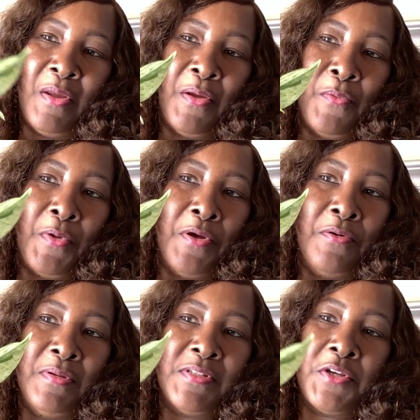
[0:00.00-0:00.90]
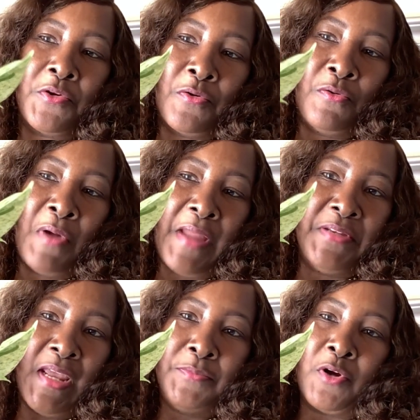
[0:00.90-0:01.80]
Well, it's a girl. I
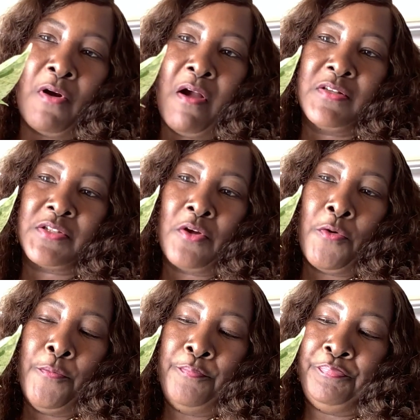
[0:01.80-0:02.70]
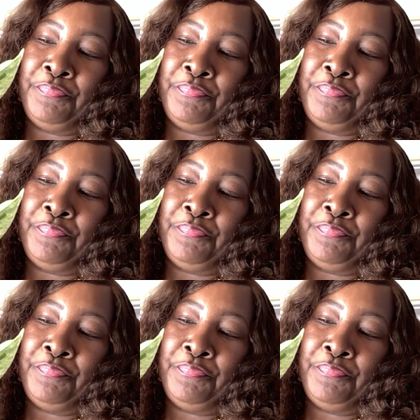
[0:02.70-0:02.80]
named her also.